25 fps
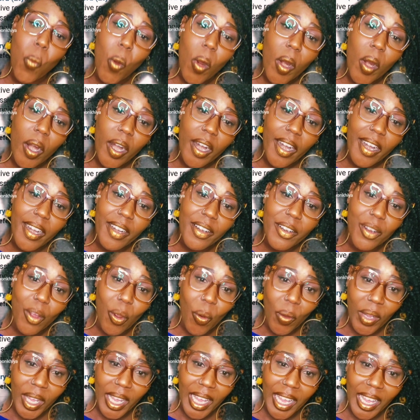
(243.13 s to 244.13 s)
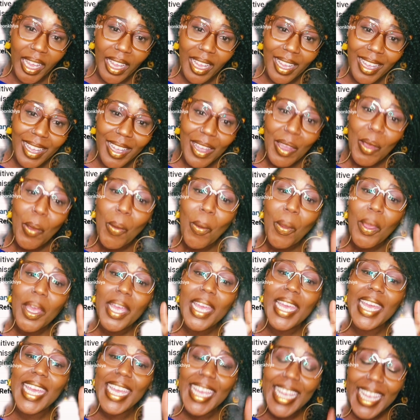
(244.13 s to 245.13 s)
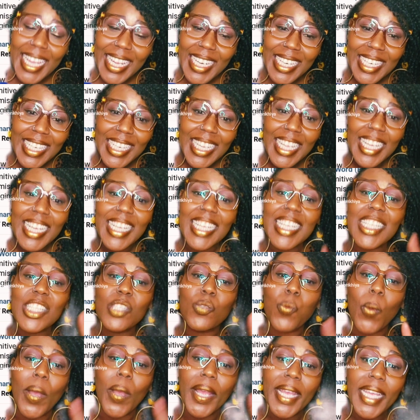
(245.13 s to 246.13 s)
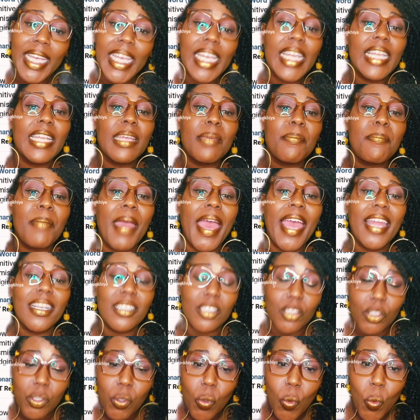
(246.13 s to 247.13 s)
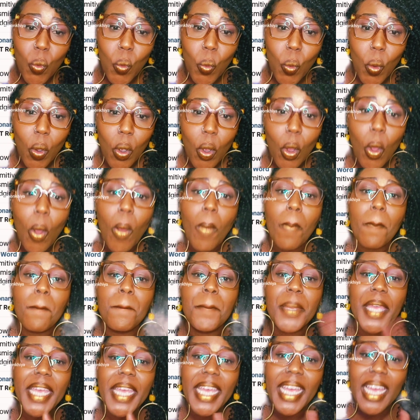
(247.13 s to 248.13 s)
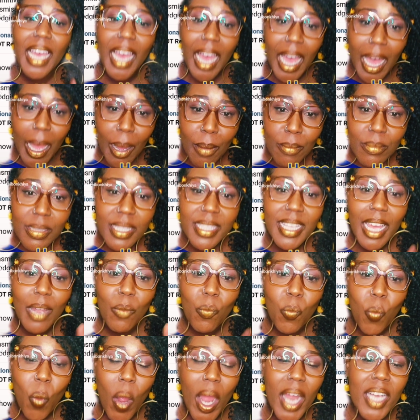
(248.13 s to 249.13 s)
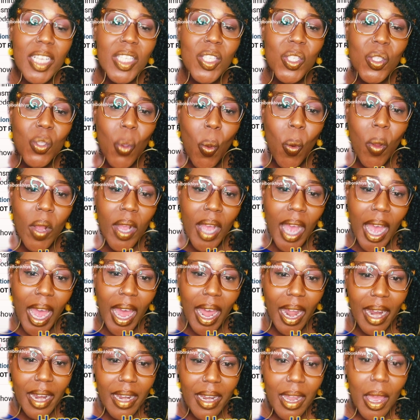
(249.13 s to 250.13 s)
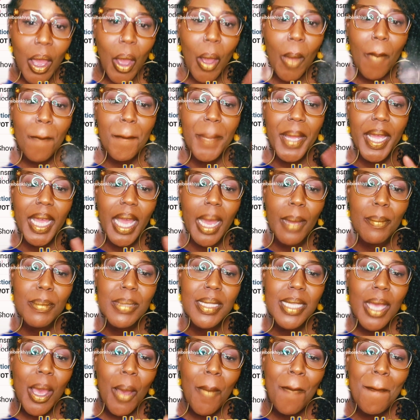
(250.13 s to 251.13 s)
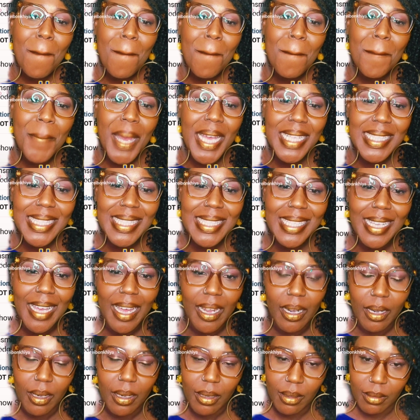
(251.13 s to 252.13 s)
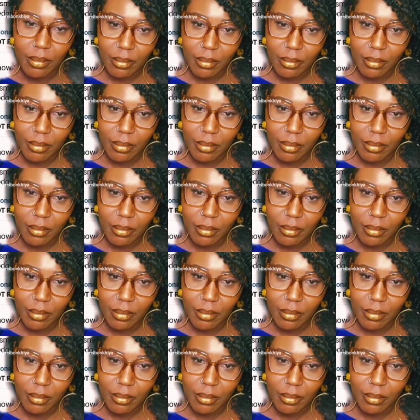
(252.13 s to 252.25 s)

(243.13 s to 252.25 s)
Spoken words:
word, okay, in Kiswahili Bantu becomes, that word sokan becomes maskan.